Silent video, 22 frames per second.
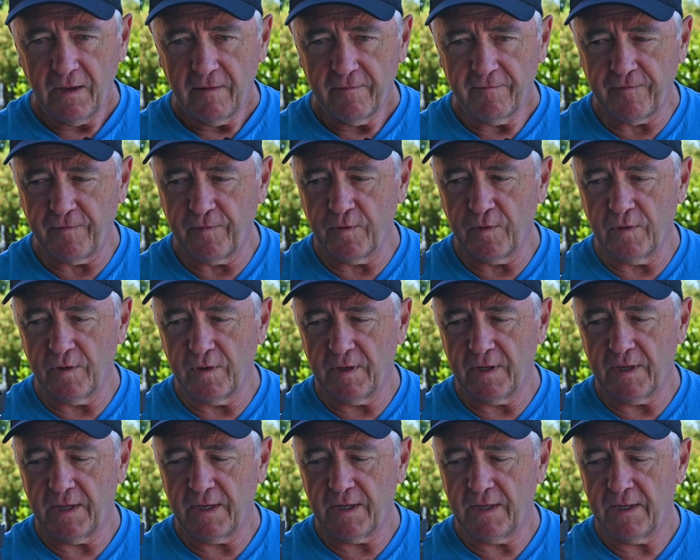for
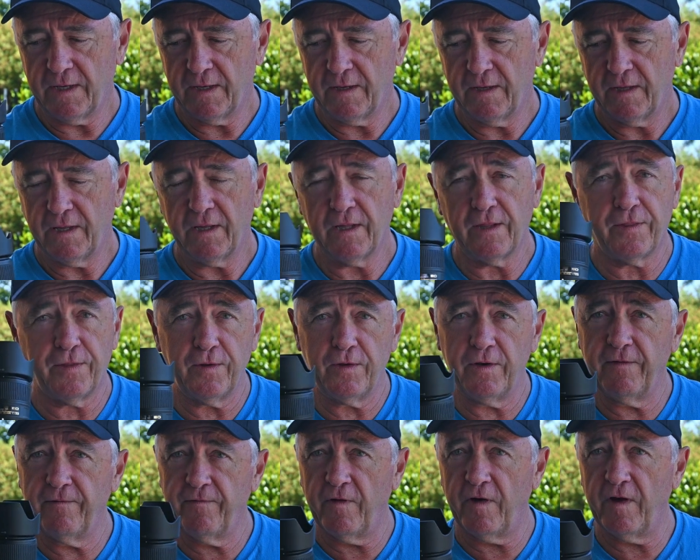a
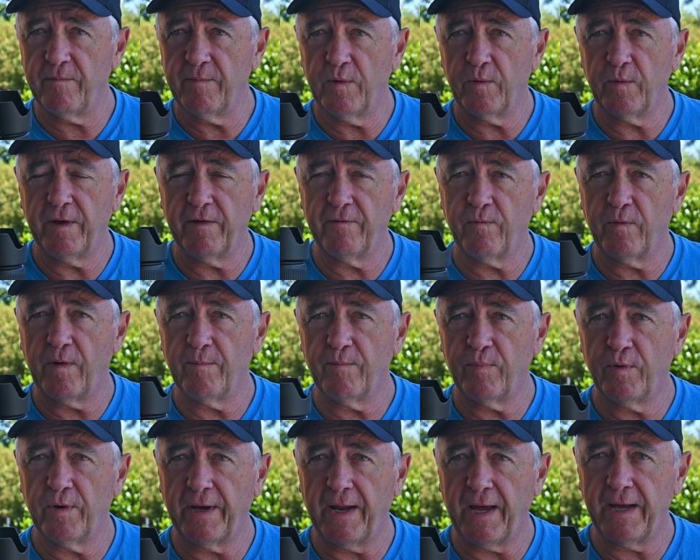35mm
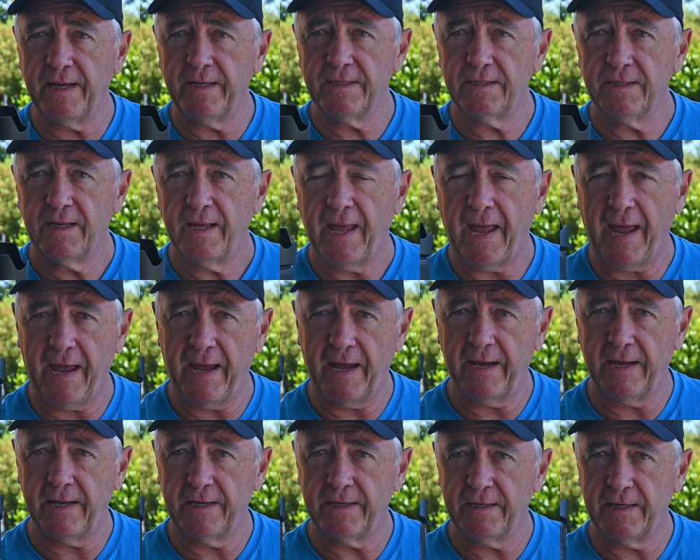f1.8
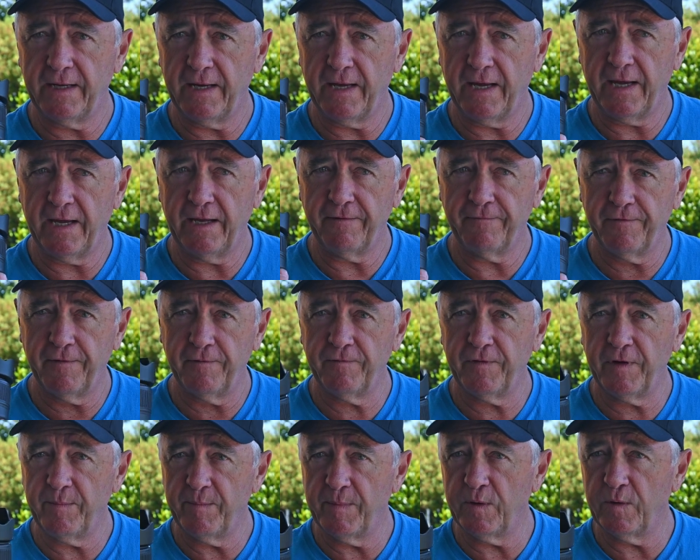and a
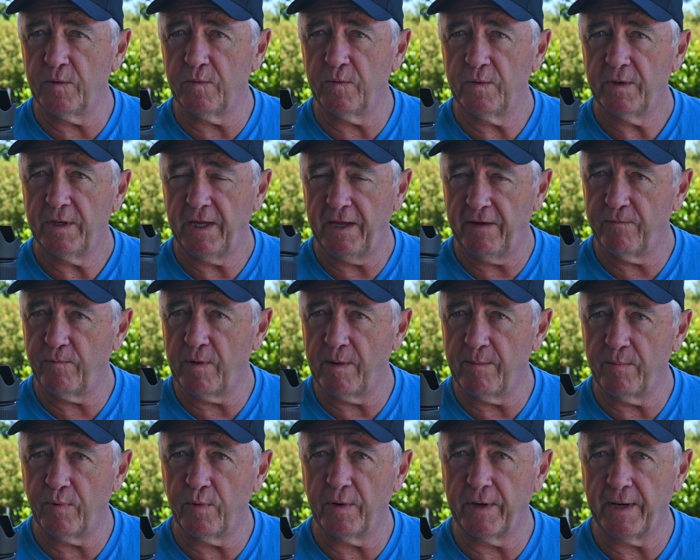50mm
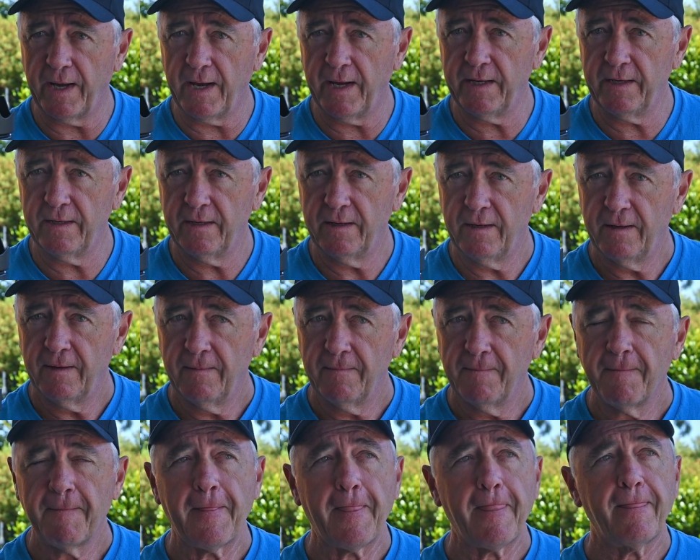f1.8,
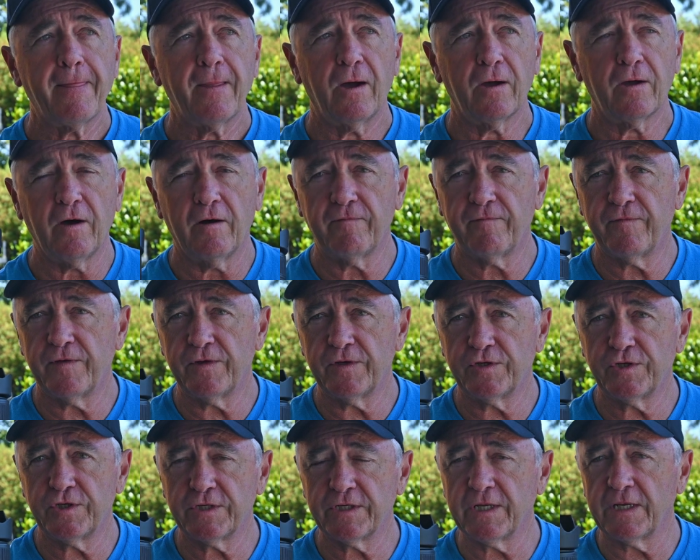I got for
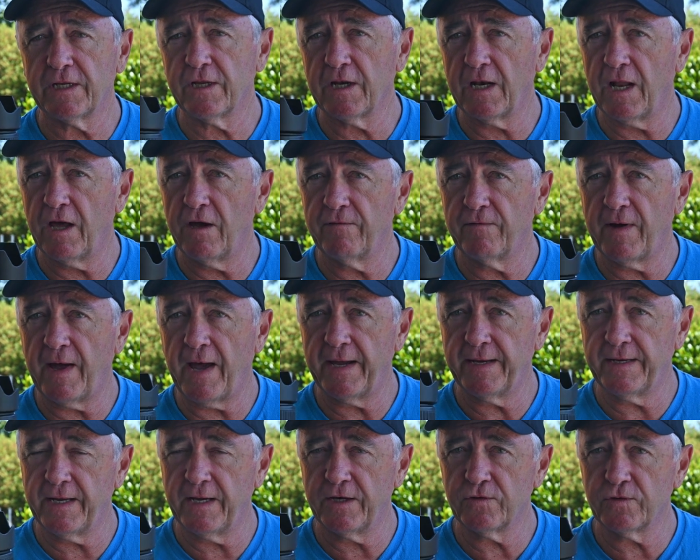just a little over
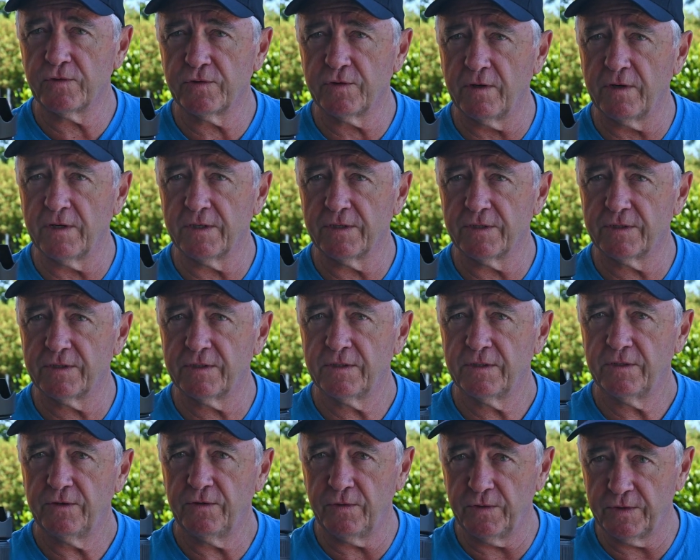$800
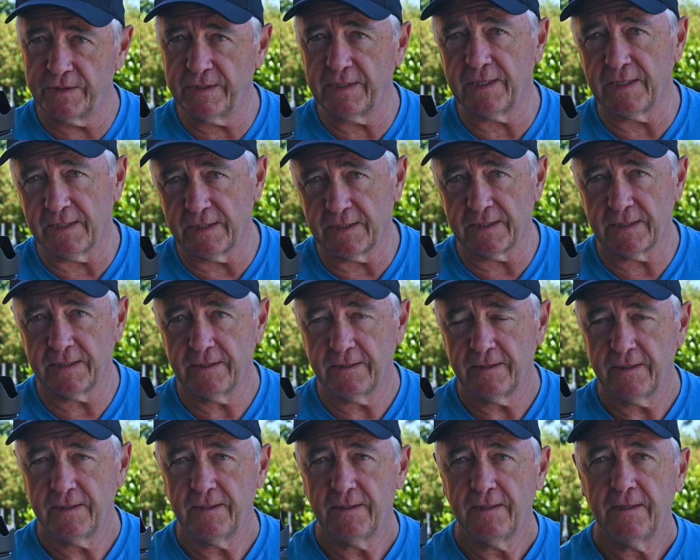New Zealand,
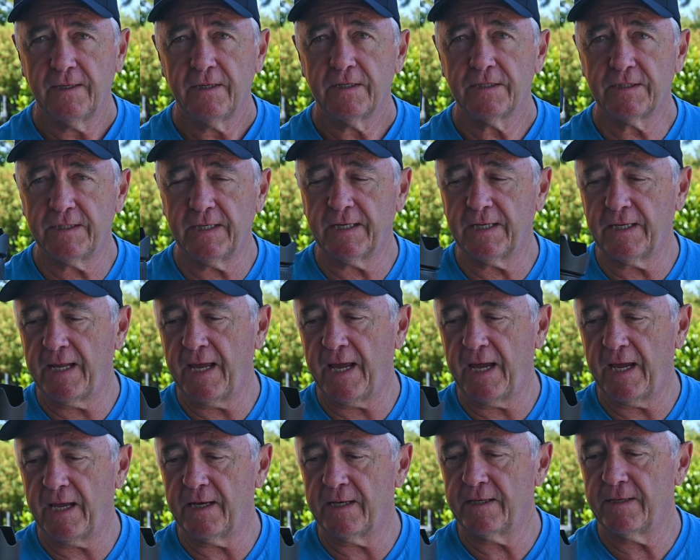second
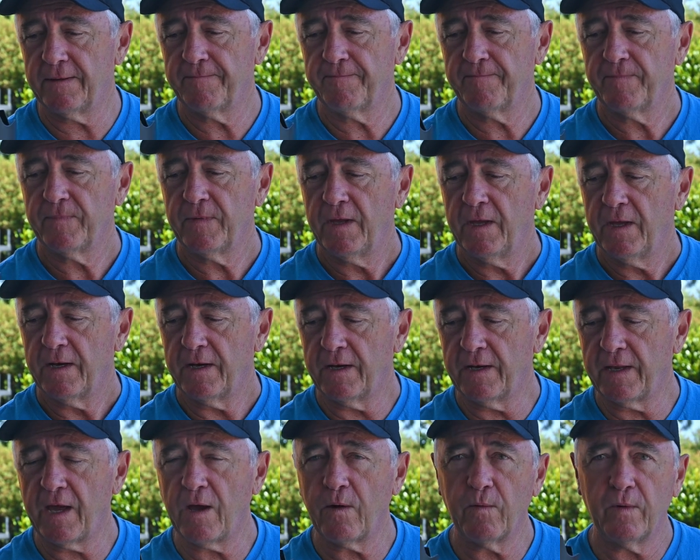hand.
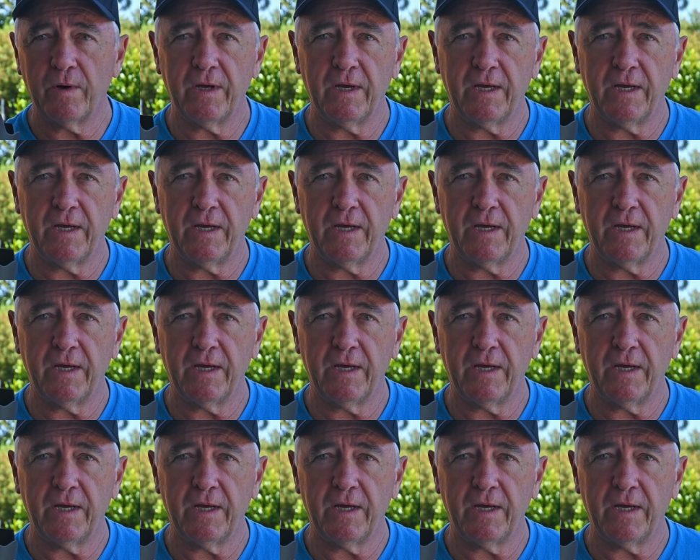Now they were